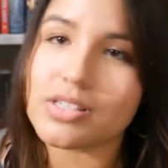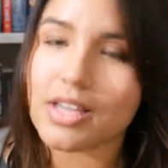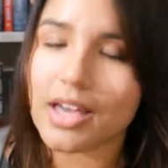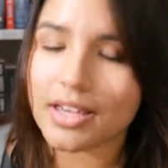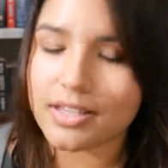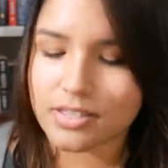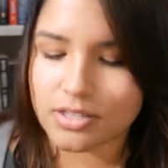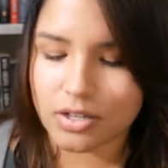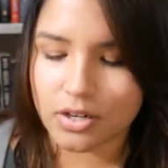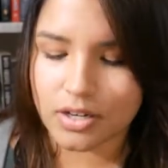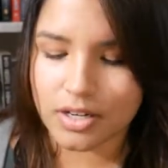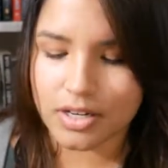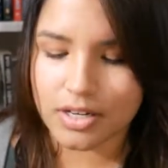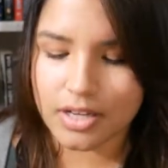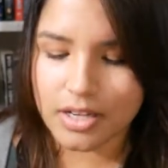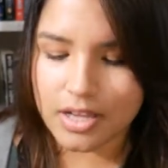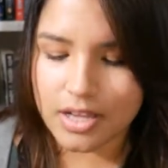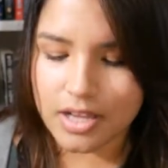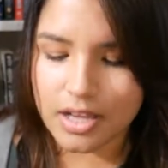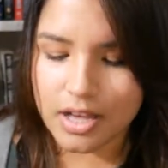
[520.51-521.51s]
I
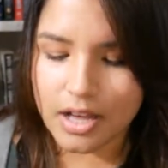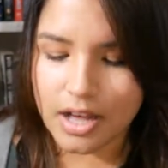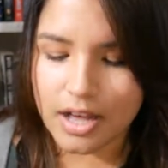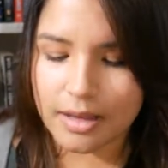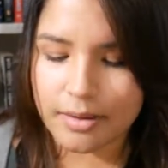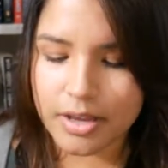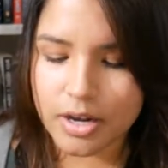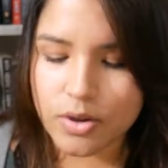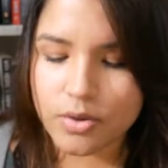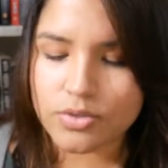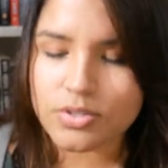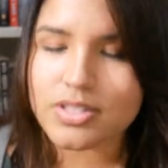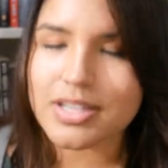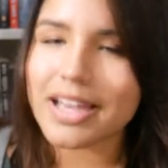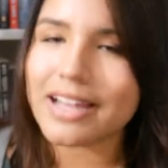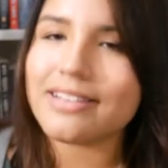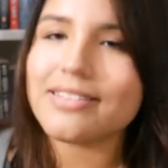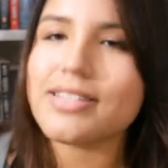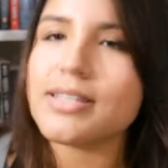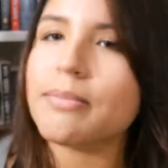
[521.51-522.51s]
started uh, I don't
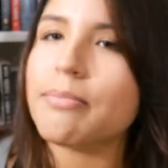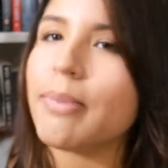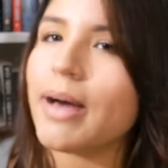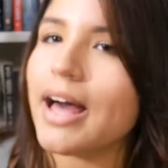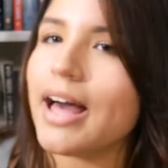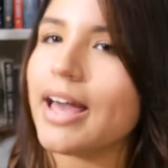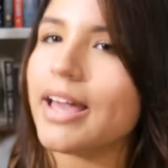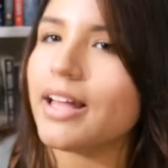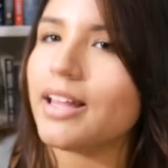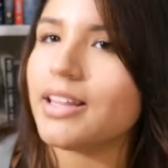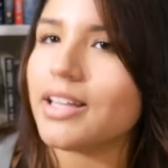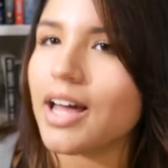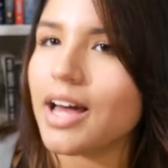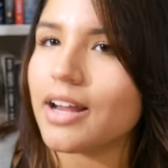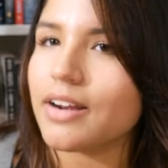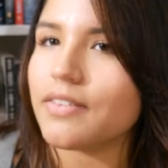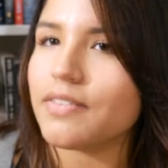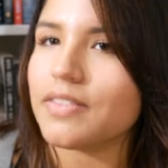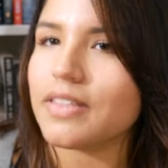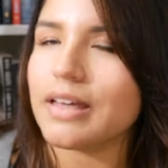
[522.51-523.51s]
tend to buy a
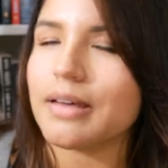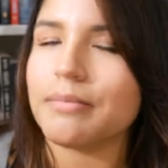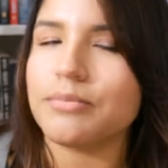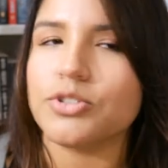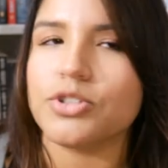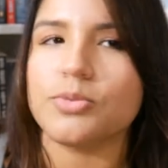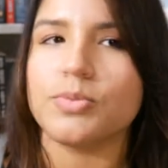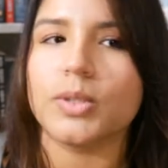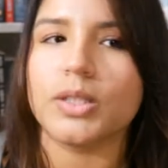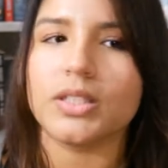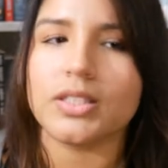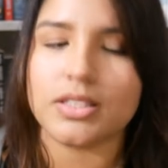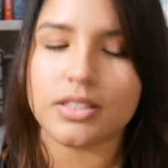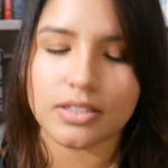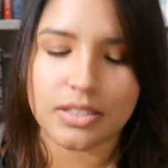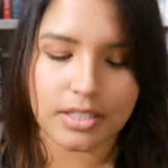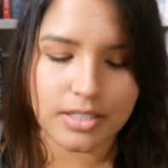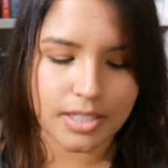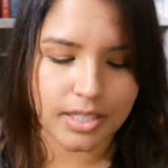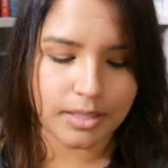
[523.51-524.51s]
lot of them just because
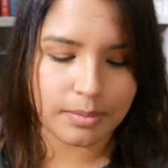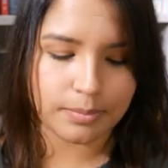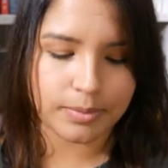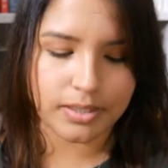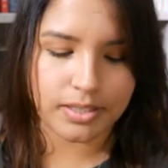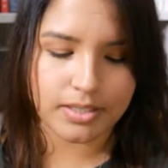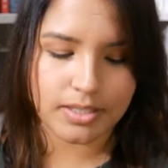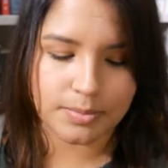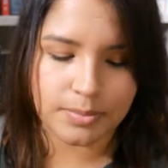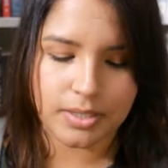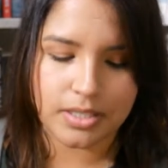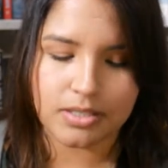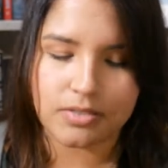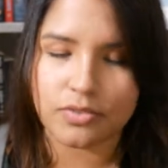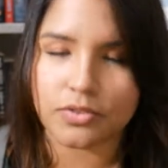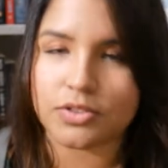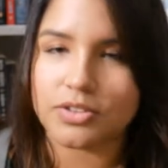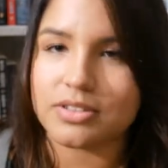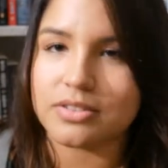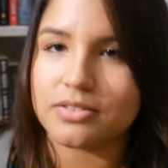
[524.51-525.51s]
they take up a lot of space
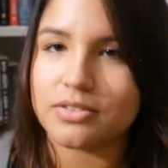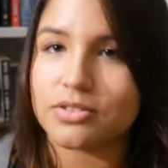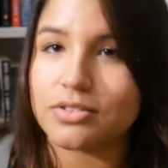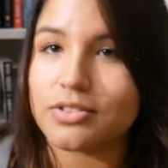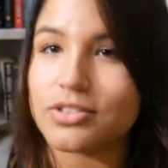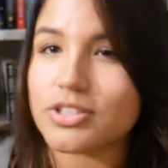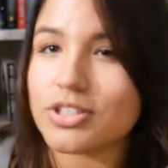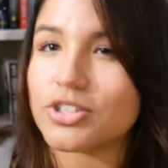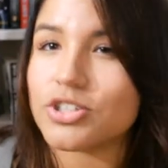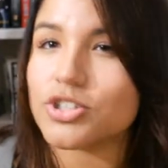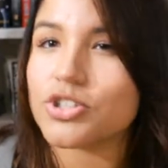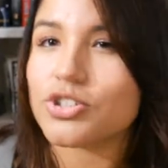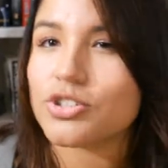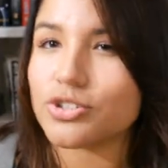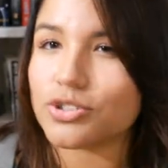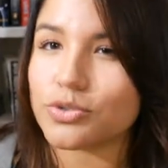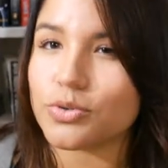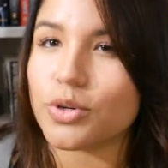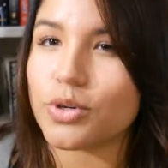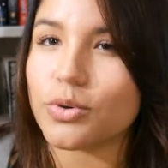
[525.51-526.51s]
for such, such
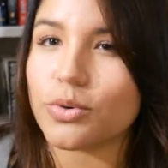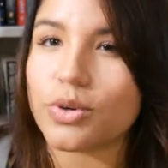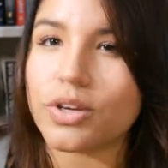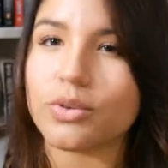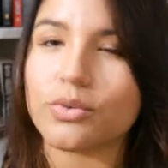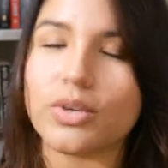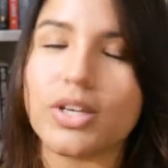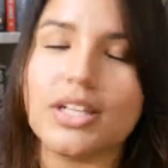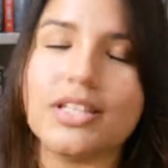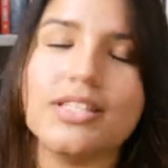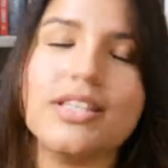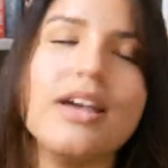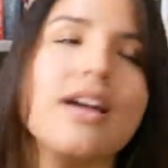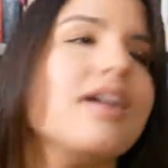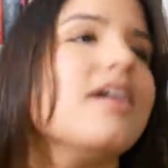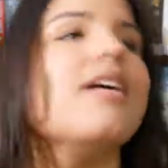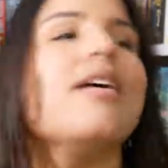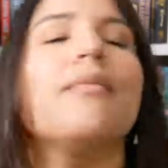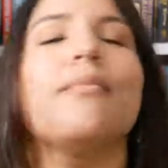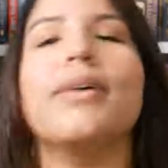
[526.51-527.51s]
short quick reads
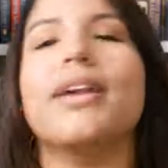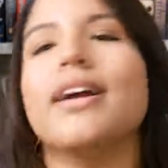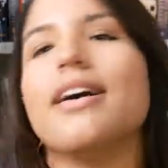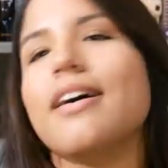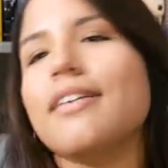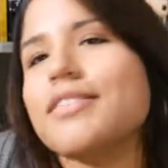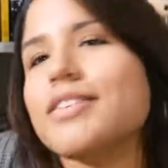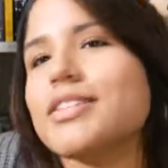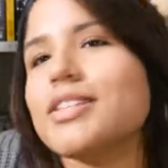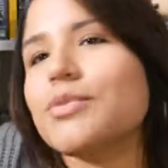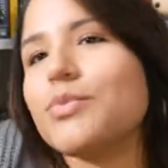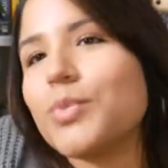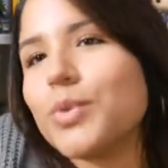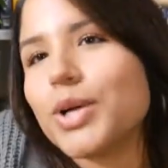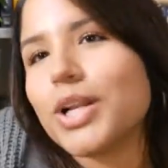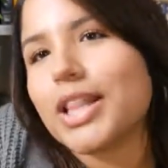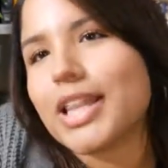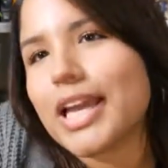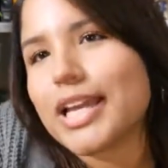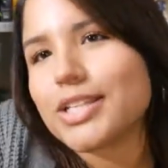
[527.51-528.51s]
but I obviously
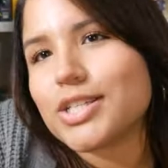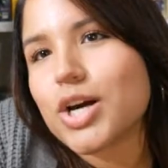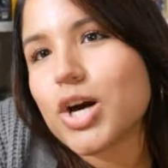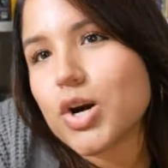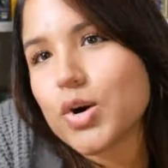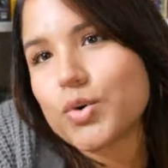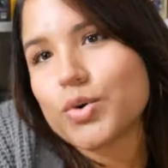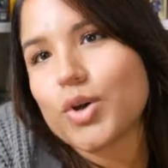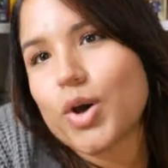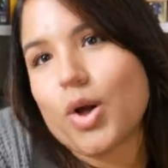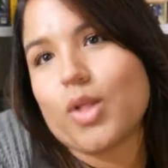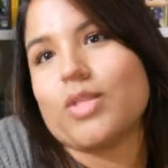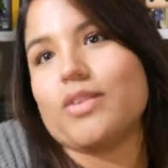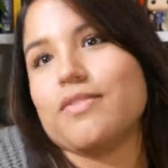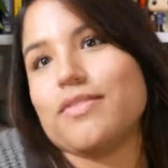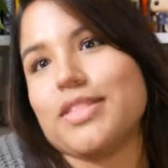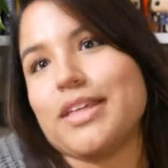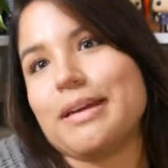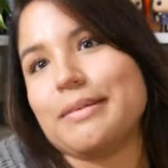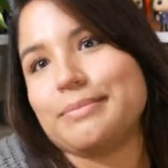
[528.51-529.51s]
would like to own all
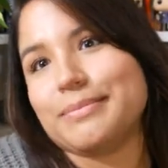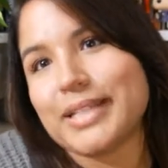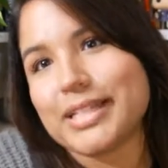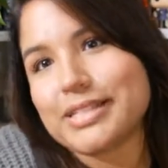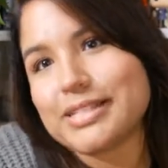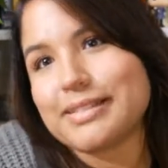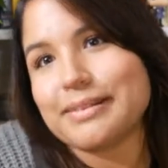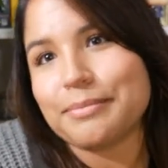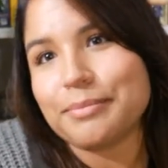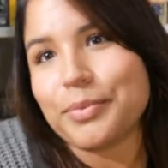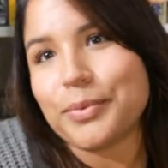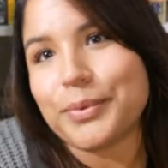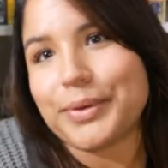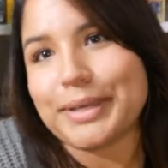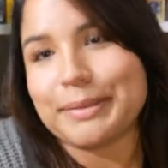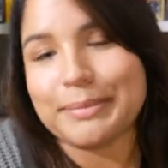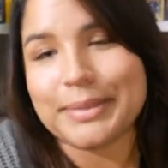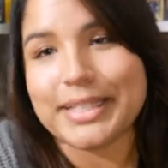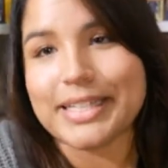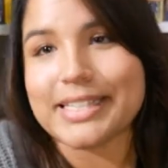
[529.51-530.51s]
of them at some
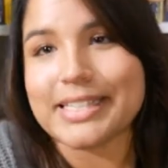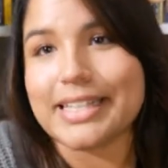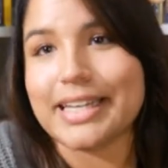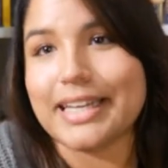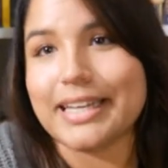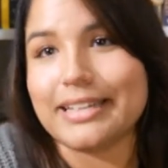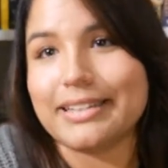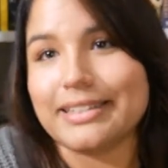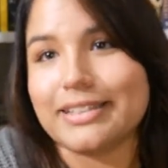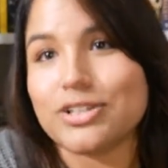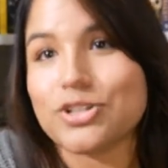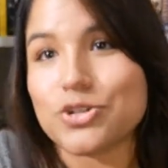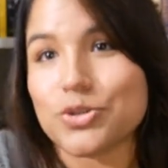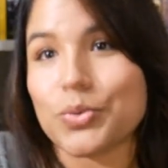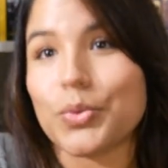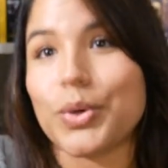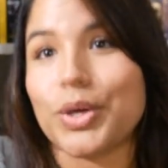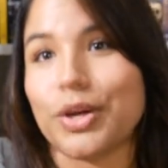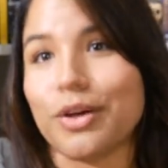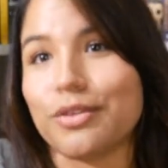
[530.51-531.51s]
point because I
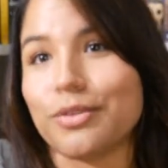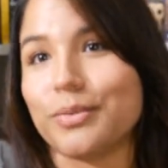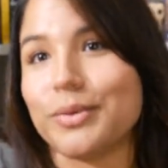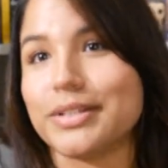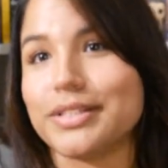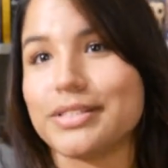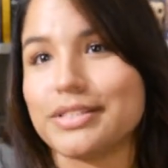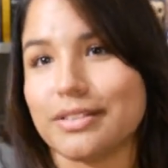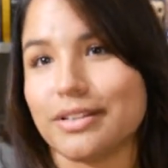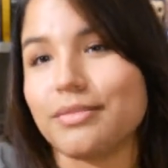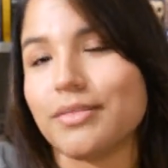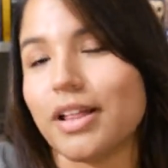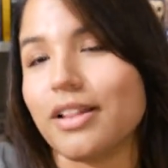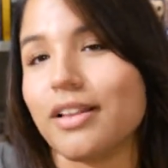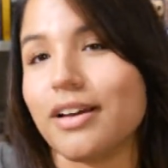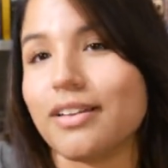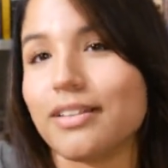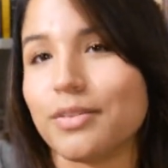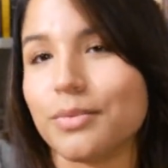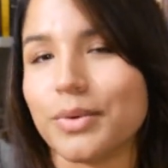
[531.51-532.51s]
enjoy all the one a
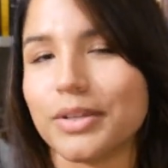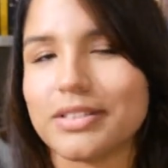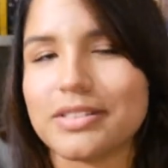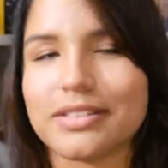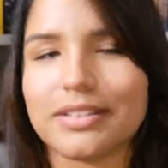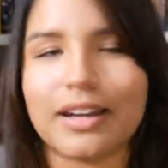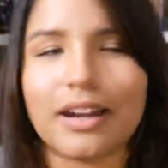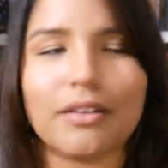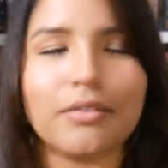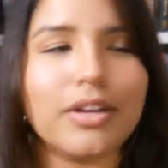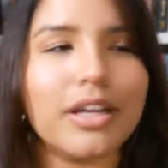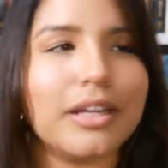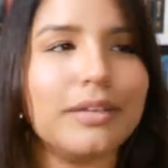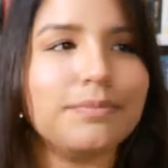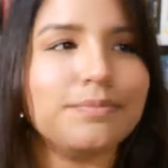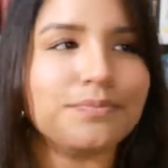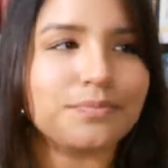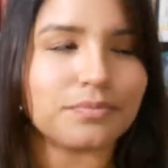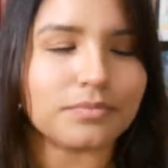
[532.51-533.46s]
lot of the ones that I read.